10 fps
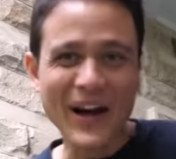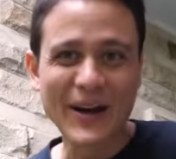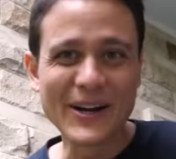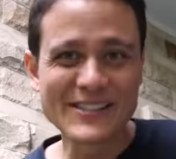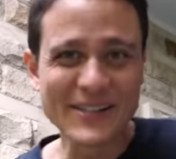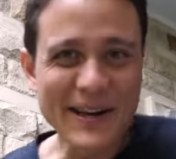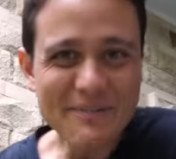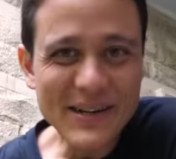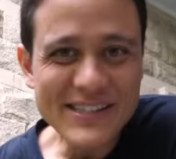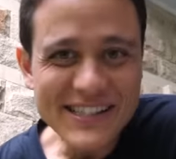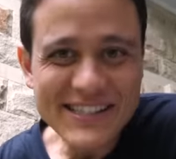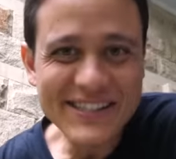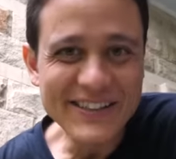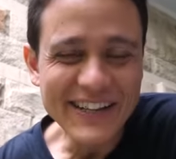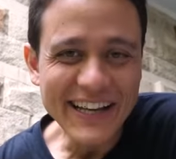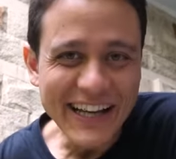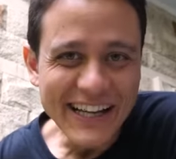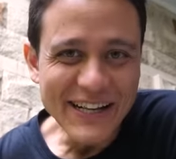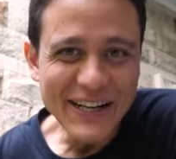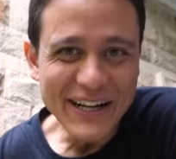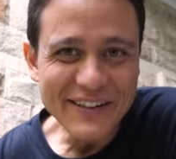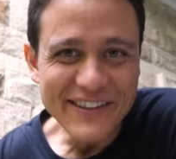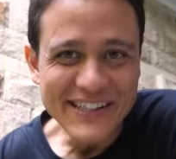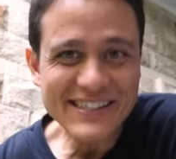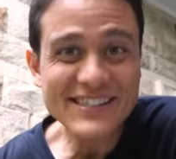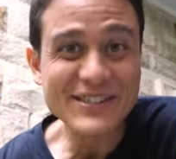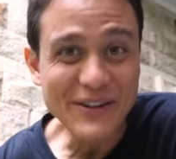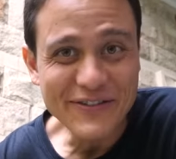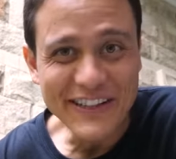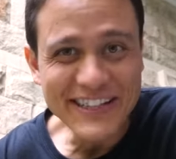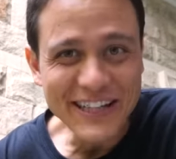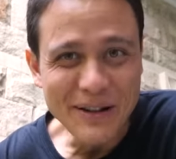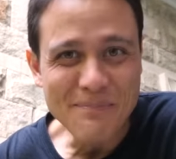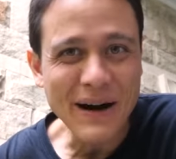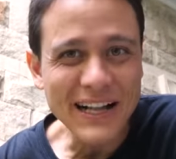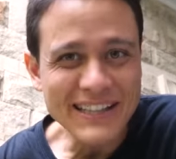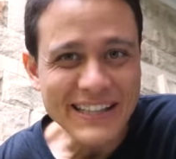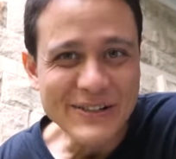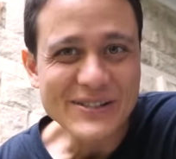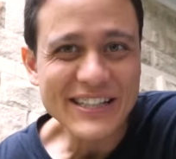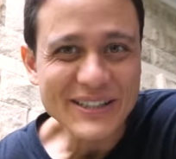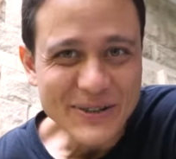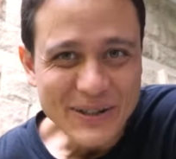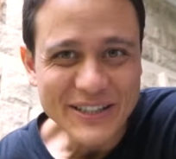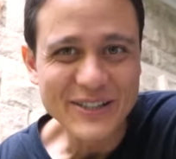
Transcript: Alright, so that brings us to the end of this Sofitel Bali Nusa Dua